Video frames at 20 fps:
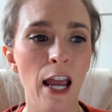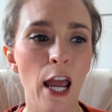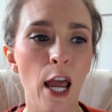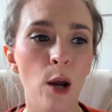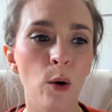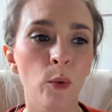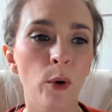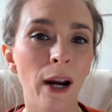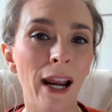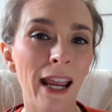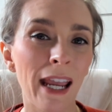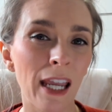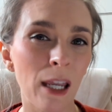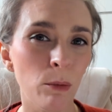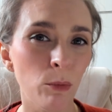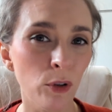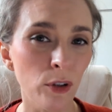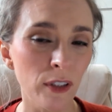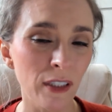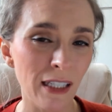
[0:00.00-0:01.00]
and we're
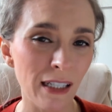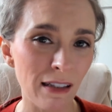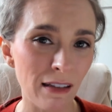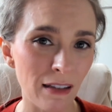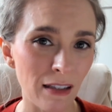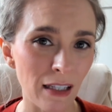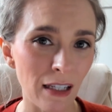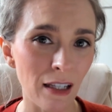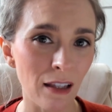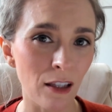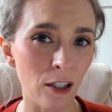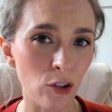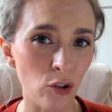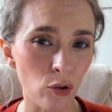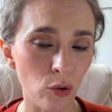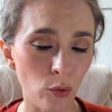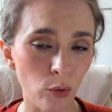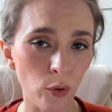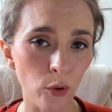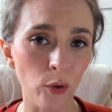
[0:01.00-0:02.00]
able to see the
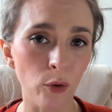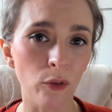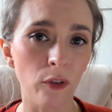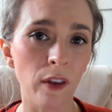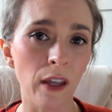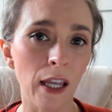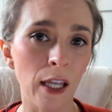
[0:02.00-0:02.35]
truth